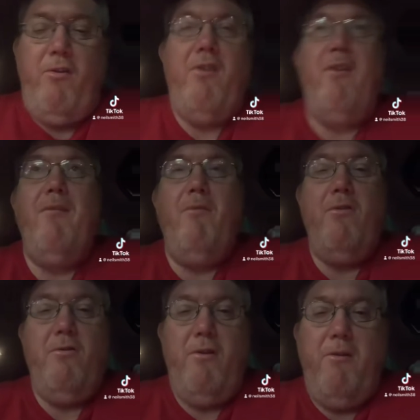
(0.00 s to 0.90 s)
you for listening. I
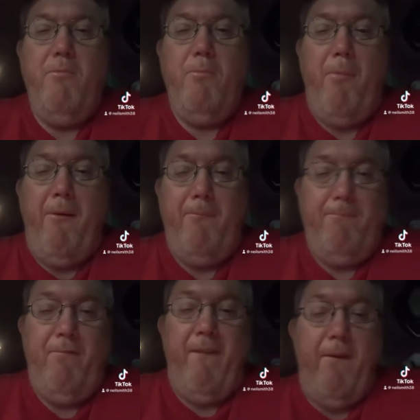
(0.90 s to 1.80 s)
should say bye-bye.
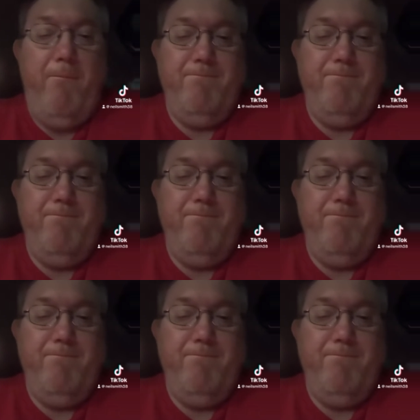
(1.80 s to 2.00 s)
Thank you.